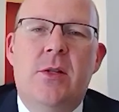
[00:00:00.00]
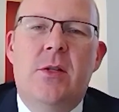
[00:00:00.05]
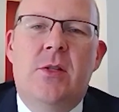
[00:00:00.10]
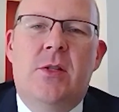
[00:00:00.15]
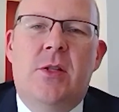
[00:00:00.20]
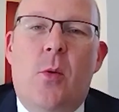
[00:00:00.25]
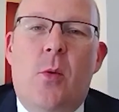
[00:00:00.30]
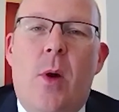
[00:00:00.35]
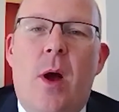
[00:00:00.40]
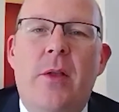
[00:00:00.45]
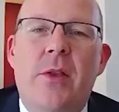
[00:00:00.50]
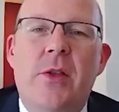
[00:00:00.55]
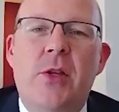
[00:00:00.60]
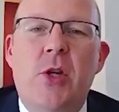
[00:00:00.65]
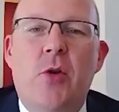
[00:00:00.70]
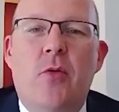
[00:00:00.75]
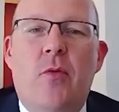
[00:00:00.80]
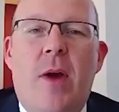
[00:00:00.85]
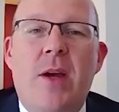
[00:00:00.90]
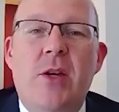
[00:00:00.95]
So while the
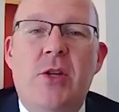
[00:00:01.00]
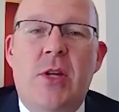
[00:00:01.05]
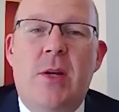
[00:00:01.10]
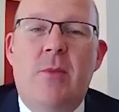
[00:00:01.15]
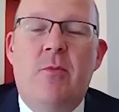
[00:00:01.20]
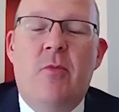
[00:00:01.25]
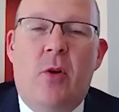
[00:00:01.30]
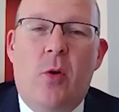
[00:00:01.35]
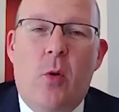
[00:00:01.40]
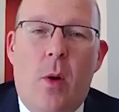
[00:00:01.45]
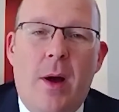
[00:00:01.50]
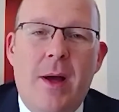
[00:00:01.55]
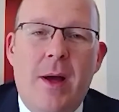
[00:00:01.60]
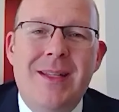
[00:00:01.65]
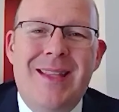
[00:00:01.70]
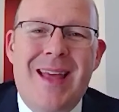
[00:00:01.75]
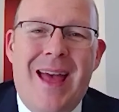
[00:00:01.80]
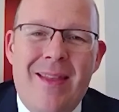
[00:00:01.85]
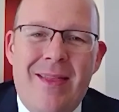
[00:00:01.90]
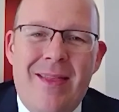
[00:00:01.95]
new regime
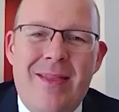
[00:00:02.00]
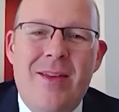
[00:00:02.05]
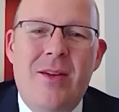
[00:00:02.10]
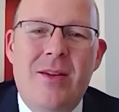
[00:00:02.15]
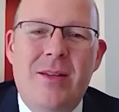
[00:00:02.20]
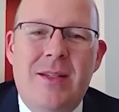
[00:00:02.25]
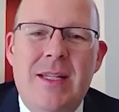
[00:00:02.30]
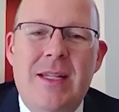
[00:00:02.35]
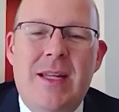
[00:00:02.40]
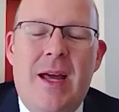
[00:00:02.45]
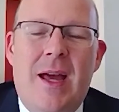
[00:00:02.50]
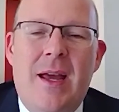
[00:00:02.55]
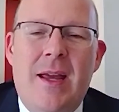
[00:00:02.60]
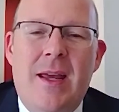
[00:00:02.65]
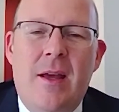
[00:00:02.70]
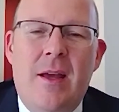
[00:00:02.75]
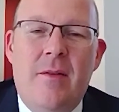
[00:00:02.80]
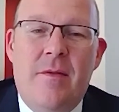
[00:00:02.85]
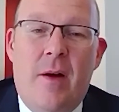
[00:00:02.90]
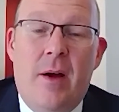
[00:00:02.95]
requires that
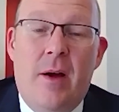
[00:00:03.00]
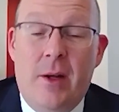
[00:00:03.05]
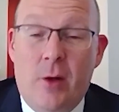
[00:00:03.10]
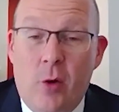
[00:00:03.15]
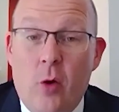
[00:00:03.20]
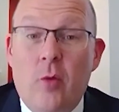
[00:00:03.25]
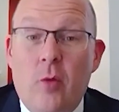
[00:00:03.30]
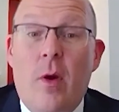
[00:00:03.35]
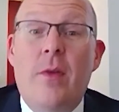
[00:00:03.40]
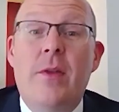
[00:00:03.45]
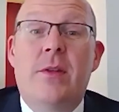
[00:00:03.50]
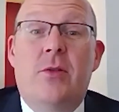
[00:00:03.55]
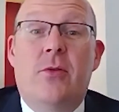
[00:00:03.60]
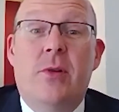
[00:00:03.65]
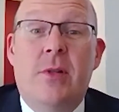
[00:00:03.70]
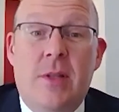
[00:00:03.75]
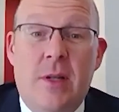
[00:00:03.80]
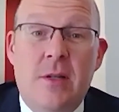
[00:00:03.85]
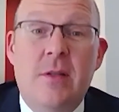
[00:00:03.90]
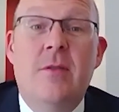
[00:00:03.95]
30-day filing, or rather,
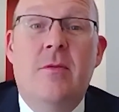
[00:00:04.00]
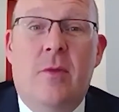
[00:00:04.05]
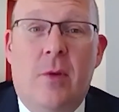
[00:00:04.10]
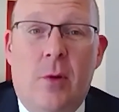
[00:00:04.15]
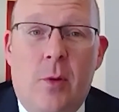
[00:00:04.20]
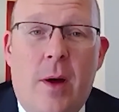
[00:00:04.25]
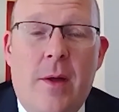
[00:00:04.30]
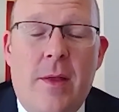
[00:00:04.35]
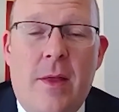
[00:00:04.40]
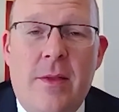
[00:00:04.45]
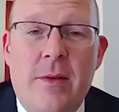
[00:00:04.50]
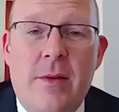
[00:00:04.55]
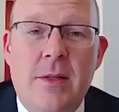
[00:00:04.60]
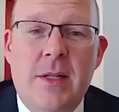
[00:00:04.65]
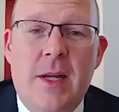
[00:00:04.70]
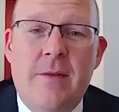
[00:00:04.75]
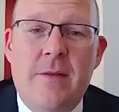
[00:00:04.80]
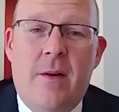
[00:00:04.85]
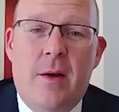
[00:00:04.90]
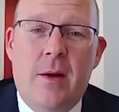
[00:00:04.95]
sorry, doesn't require that
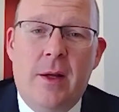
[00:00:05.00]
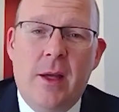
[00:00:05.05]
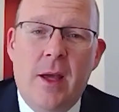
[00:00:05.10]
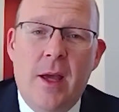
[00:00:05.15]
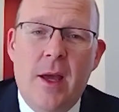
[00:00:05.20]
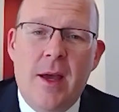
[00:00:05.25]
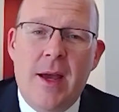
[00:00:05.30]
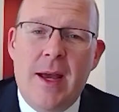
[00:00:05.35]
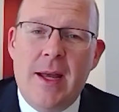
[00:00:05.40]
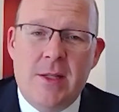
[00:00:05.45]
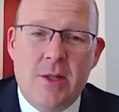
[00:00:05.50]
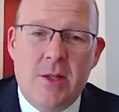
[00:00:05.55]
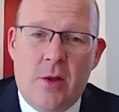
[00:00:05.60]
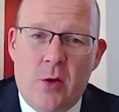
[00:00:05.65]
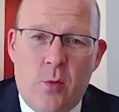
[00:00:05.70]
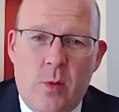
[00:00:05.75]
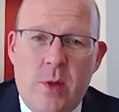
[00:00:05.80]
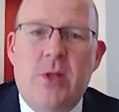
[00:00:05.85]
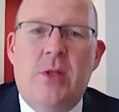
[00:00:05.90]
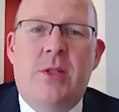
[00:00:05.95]
30-day filing, it's not
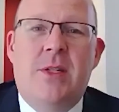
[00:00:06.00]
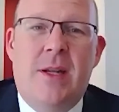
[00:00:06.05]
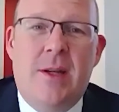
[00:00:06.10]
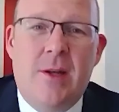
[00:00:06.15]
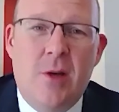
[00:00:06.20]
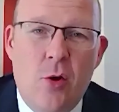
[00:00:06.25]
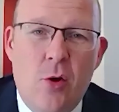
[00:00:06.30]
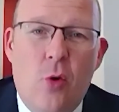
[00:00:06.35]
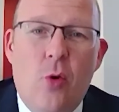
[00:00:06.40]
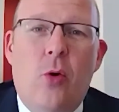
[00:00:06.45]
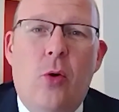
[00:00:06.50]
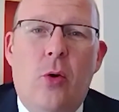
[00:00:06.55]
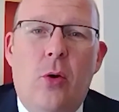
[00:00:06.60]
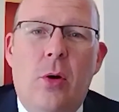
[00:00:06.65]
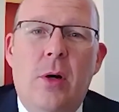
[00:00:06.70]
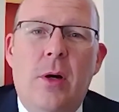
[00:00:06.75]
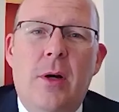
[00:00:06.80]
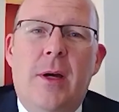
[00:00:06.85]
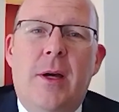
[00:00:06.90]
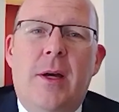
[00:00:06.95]
that we just
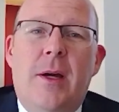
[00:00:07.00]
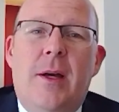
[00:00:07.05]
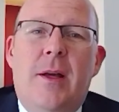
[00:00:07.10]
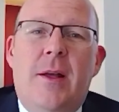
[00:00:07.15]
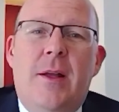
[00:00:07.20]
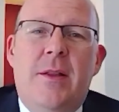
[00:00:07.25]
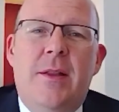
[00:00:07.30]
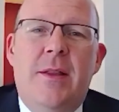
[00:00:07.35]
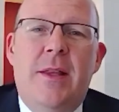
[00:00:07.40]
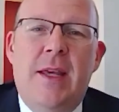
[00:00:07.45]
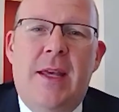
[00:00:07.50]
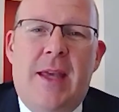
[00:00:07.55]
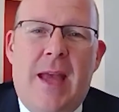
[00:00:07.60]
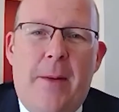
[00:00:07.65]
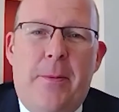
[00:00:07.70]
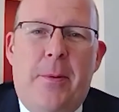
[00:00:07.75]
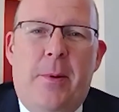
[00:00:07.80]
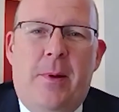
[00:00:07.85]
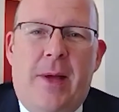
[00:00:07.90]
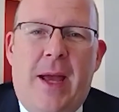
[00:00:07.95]
ignore the
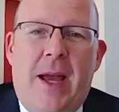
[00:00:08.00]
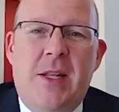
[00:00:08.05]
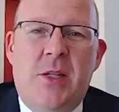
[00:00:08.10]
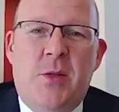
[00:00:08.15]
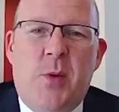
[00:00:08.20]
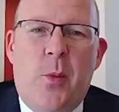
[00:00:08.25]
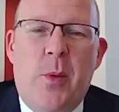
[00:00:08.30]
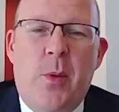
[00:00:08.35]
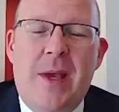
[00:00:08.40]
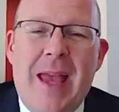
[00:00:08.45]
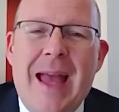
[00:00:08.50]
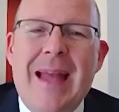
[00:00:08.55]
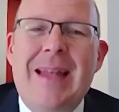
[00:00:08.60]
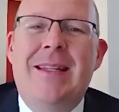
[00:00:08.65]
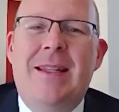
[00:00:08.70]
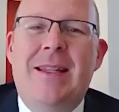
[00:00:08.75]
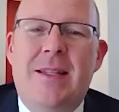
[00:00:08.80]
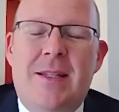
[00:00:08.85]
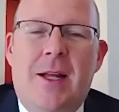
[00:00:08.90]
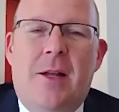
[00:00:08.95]
capital gains when we get
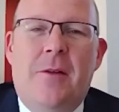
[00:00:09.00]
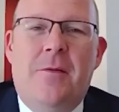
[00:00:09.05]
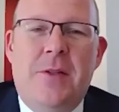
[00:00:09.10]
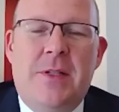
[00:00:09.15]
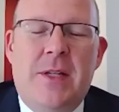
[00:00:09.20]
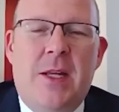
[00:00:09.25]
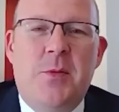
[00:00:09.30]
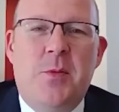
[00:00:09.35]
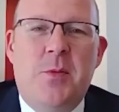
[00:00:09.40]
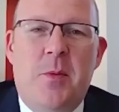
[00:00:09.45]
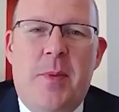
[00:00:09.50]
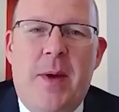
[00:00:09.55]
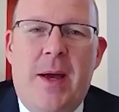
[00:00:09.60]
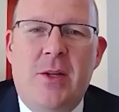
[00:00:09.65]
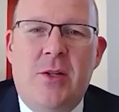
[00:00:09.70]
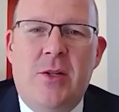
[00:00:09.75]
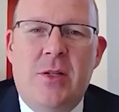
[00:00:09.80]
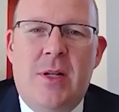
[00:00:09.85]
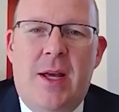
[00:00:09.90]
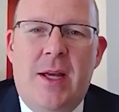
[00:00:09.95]
to the self-assessment
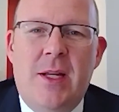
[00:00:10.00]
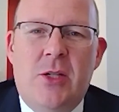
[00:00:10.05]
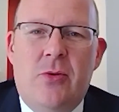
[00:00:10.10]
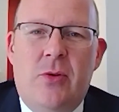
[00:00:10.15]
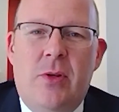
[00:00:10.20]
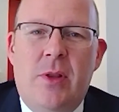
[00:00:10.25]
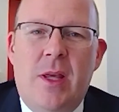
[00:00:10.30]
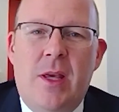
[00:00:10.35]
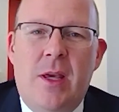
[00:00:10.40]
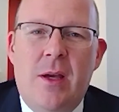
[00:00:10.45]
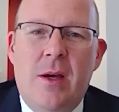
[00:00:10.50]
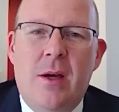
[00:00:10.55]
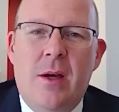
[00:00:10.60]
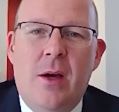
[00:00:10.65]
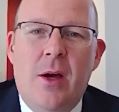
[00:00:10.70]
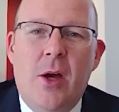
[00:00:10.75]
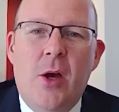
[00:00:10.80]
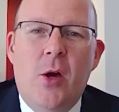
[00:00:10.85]
pages later in the year.